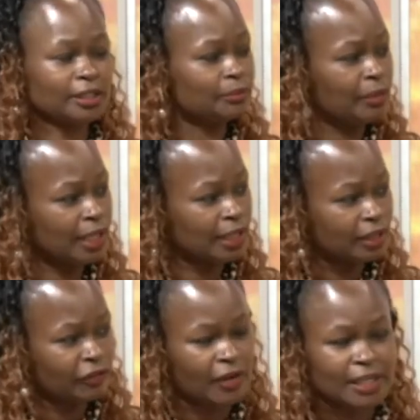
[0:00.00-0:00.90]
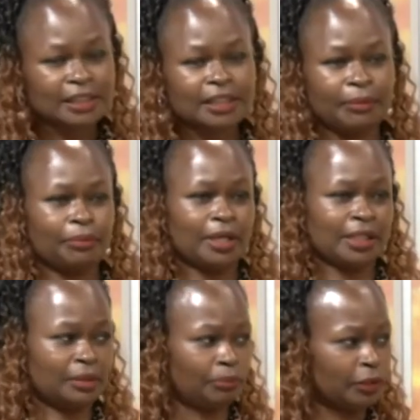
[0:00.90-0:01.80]
Just making the first step
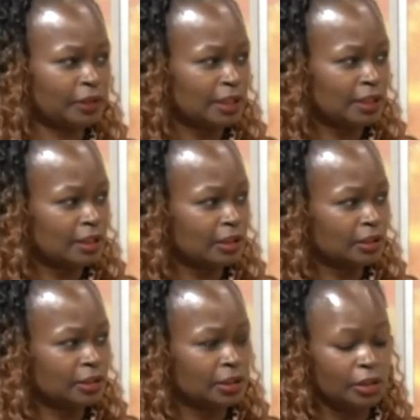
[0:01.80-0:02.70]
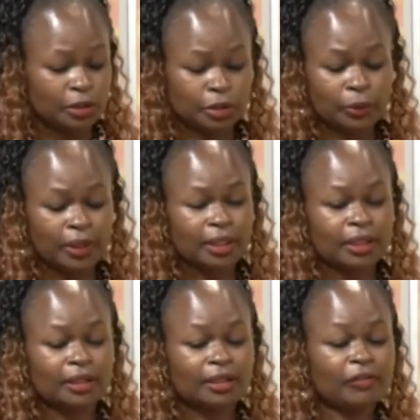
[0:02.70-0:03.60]
is important.
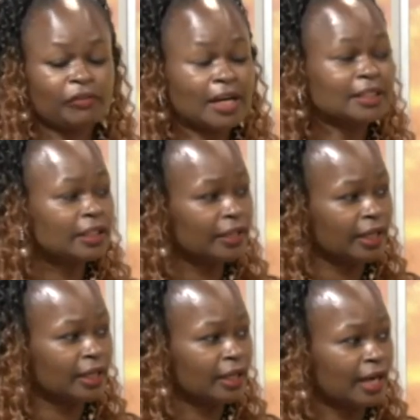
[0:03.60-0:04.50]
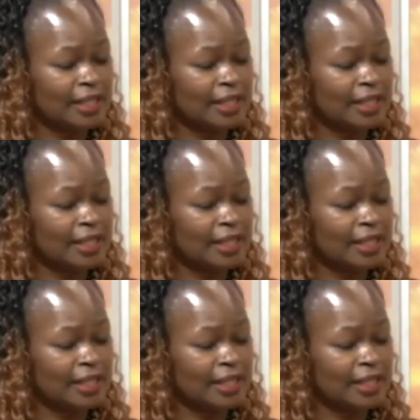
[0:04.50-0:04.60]
Doing the first thing